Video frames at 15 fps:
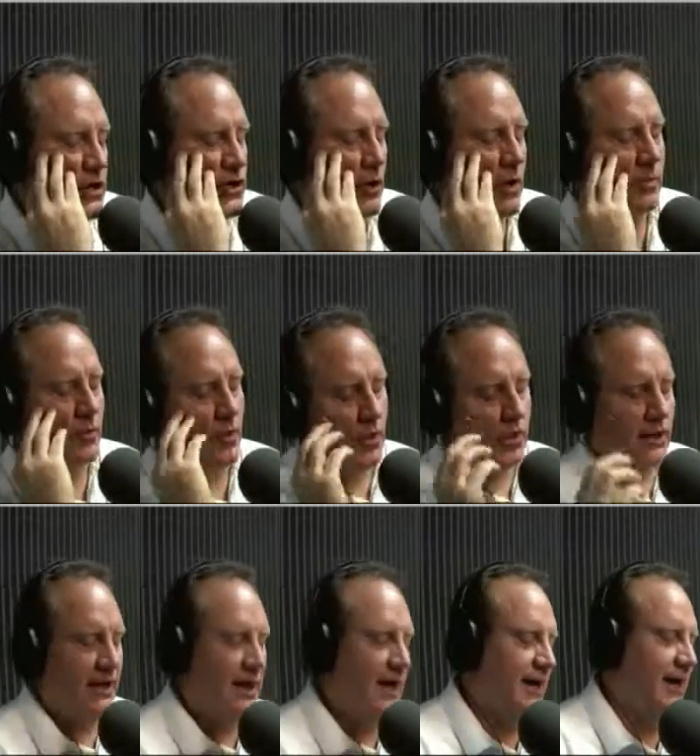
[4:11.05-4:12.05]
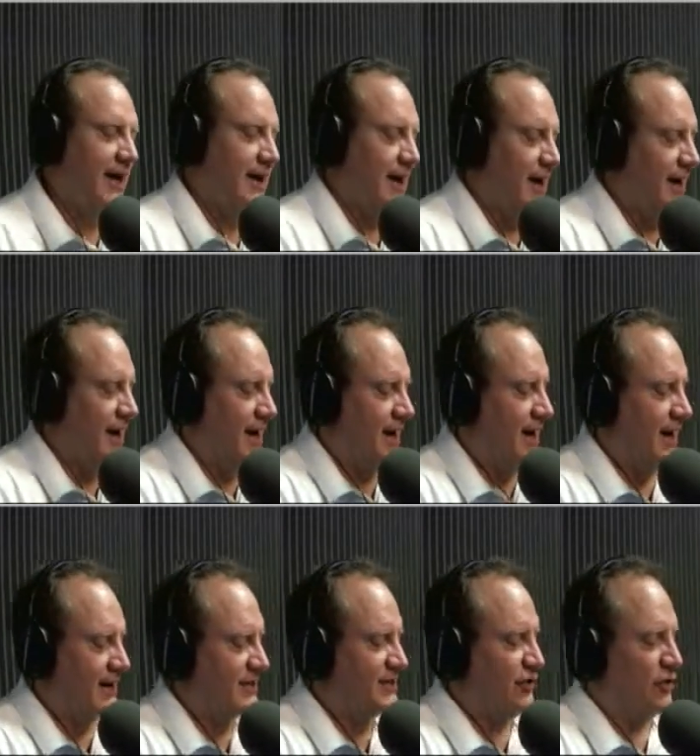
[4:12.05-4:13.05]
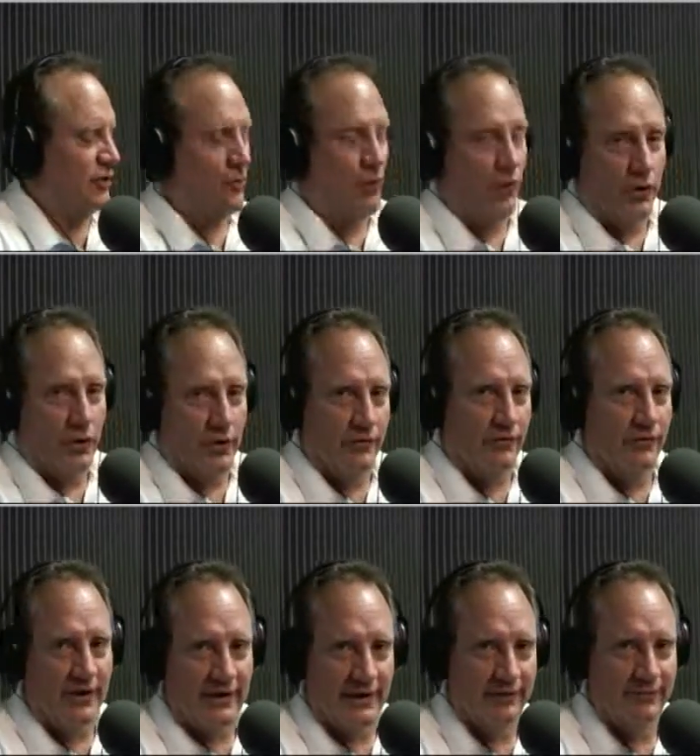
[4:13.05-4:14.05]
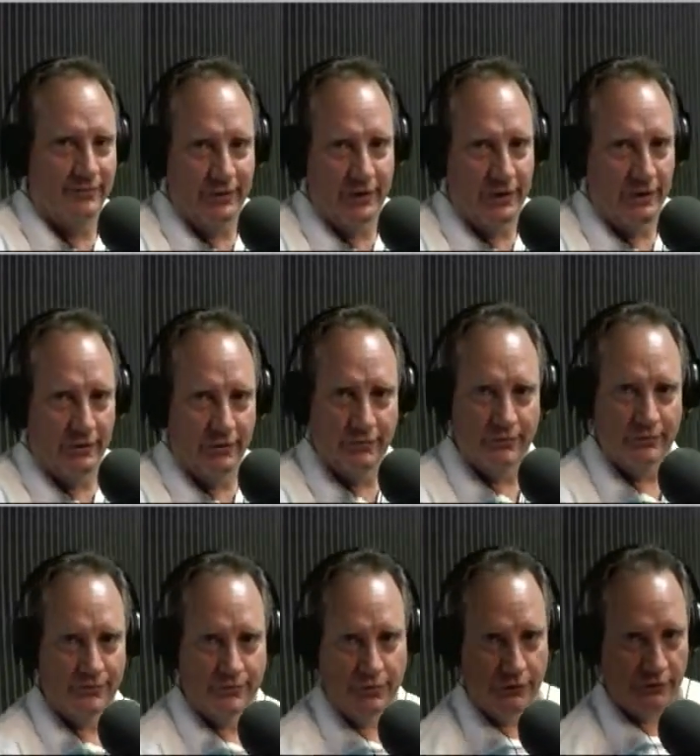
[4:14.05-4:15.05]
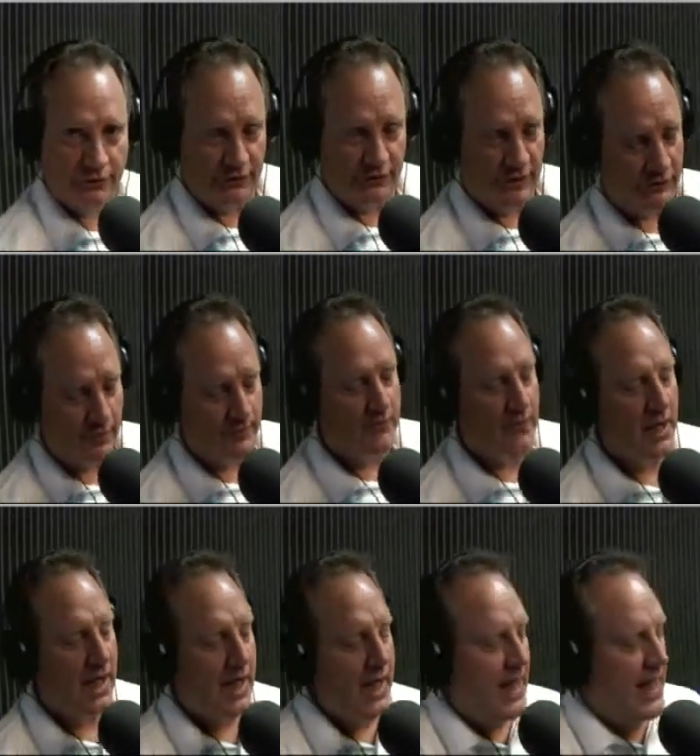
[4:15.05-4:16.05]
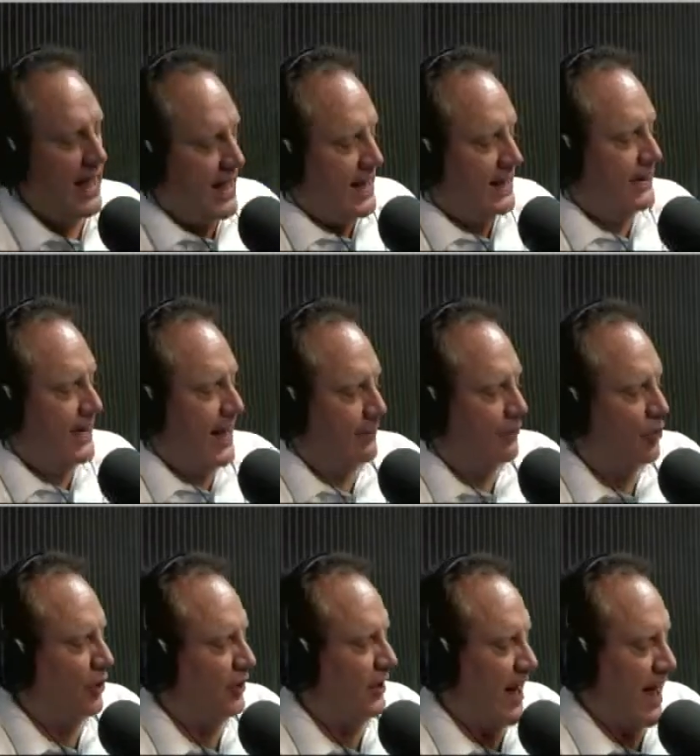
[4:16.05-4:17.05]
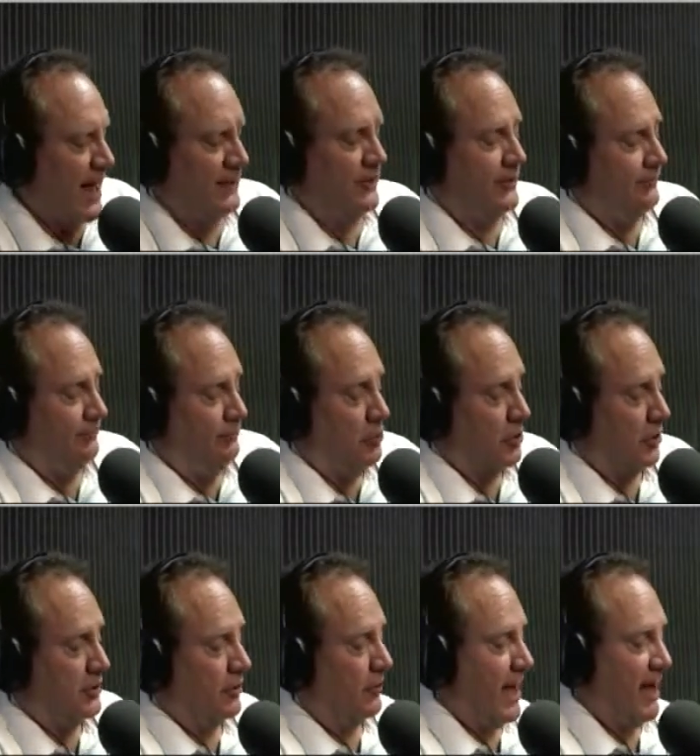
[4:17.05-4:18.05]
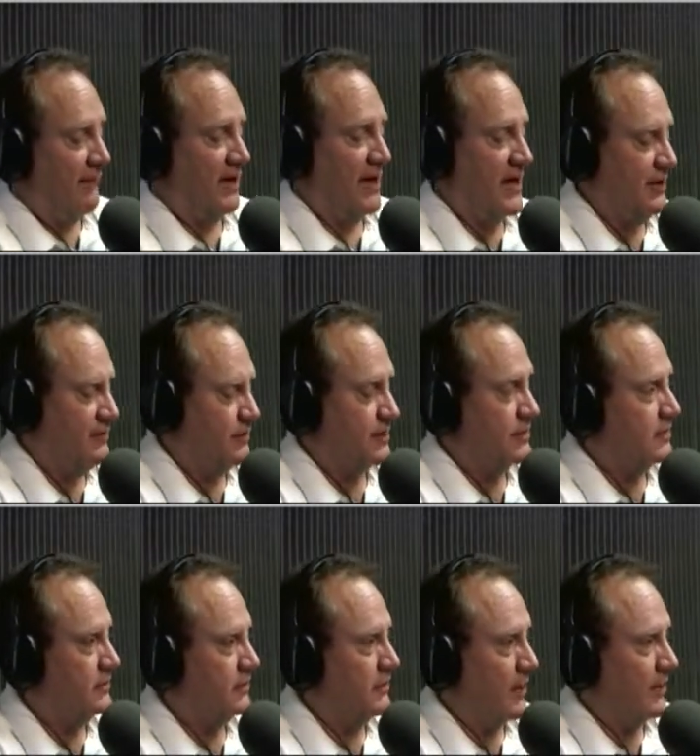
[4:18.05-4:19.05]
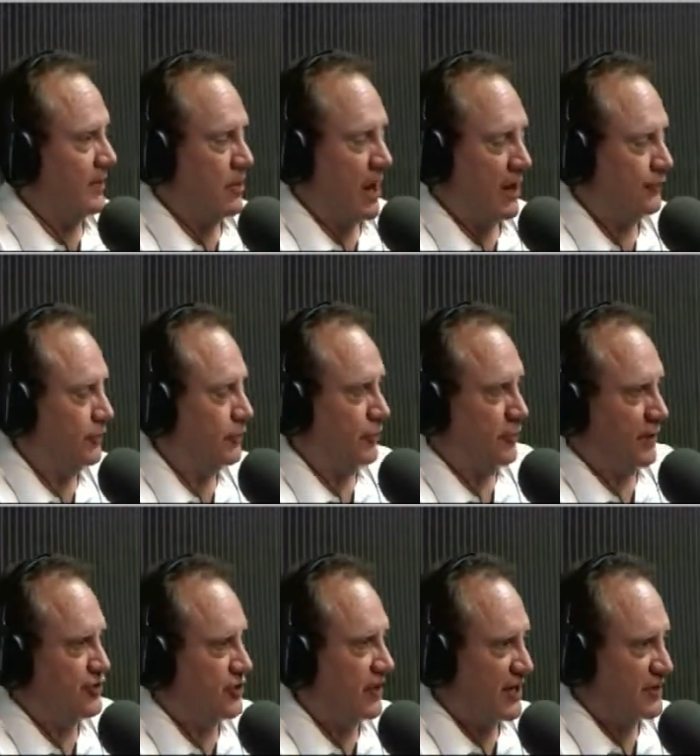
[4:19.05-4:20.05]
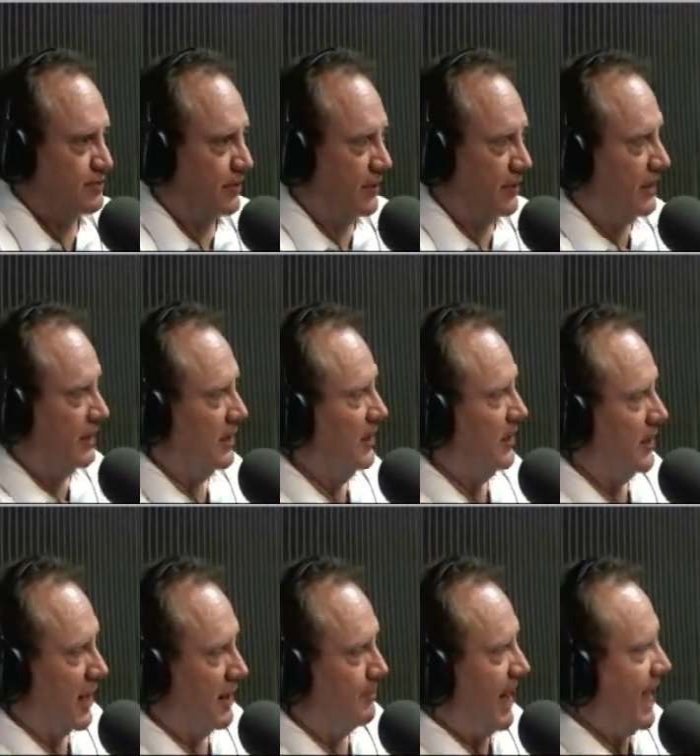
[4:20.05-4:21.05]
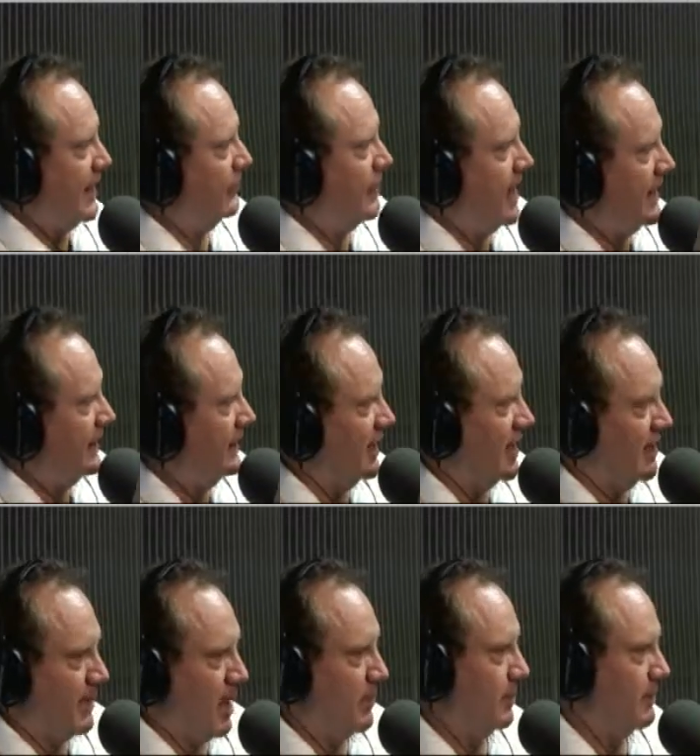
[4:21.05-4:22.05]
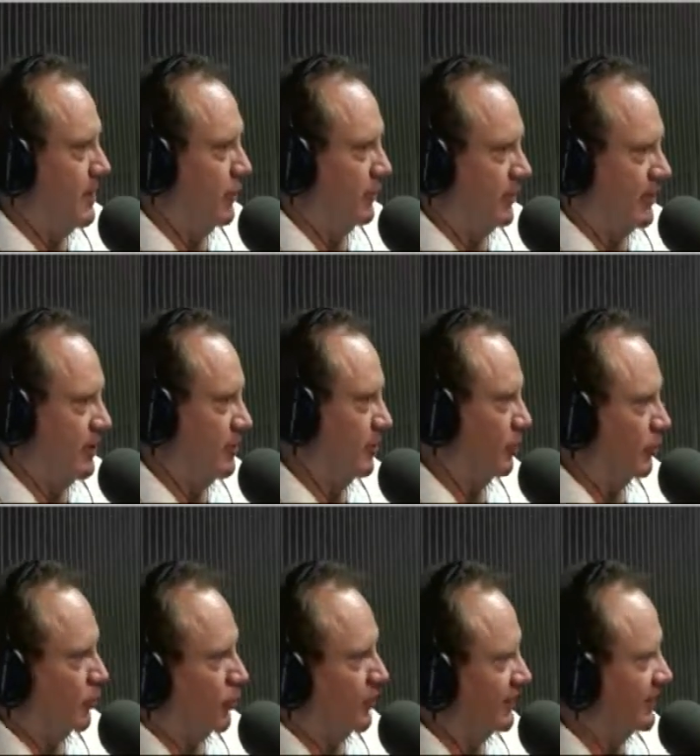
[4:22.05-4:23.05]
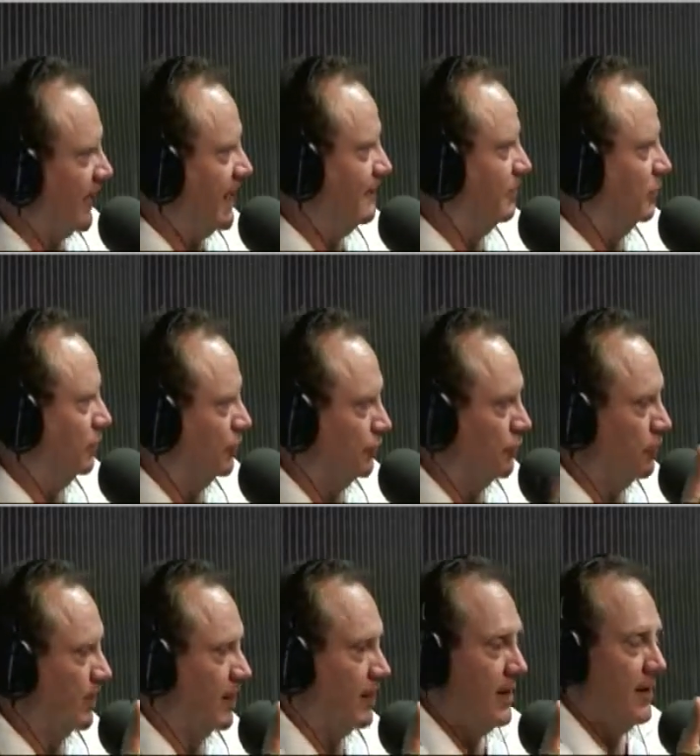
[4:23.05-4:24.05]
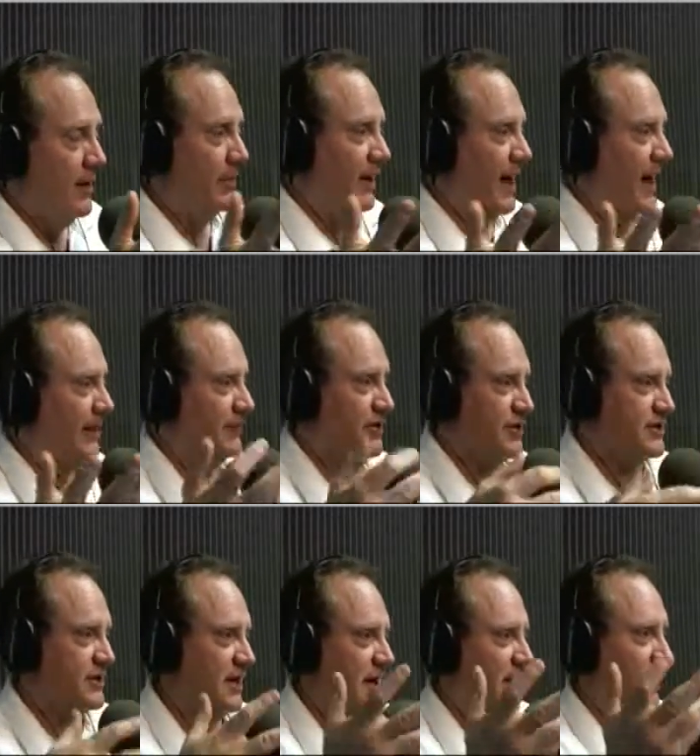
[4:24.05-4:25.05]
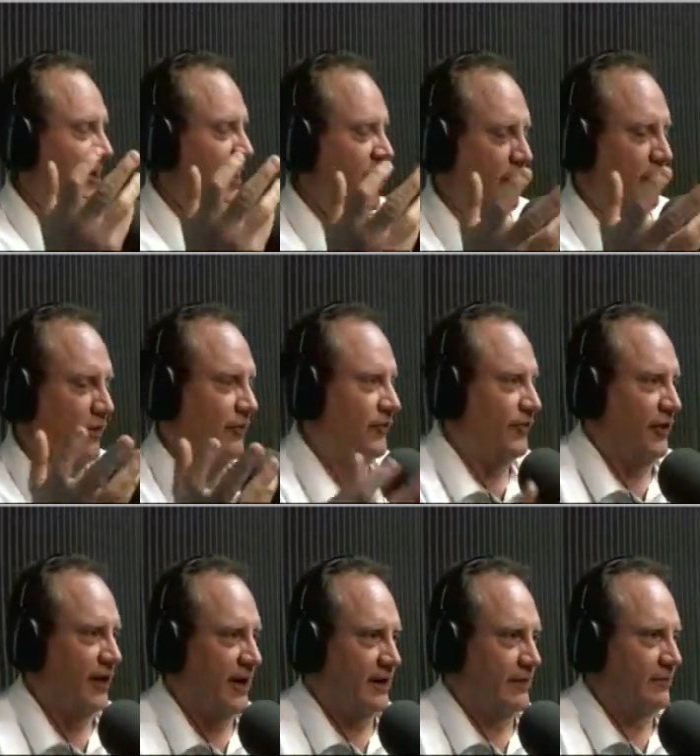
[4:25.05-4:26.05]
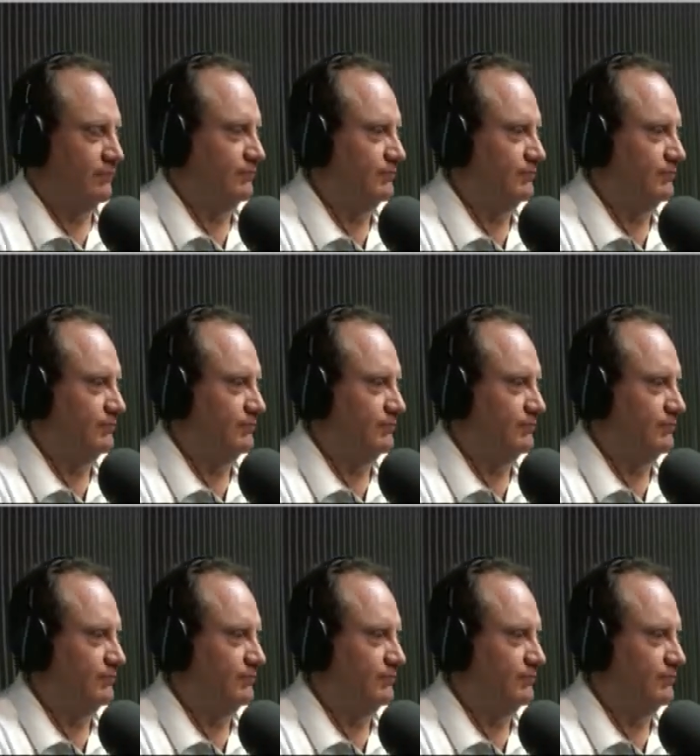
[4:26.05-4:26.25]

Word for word: So I'm going, yeah, yeah, yeah, yeah, yeah. It's still more of, uh, you know, use the system. And I'm going, I really don't have any interest. I mean, I'll do, let you guys put a, a banner ad up, I'll promote it, or we'll go get a table, we'll do what, but I'm just, you know, I don't feel like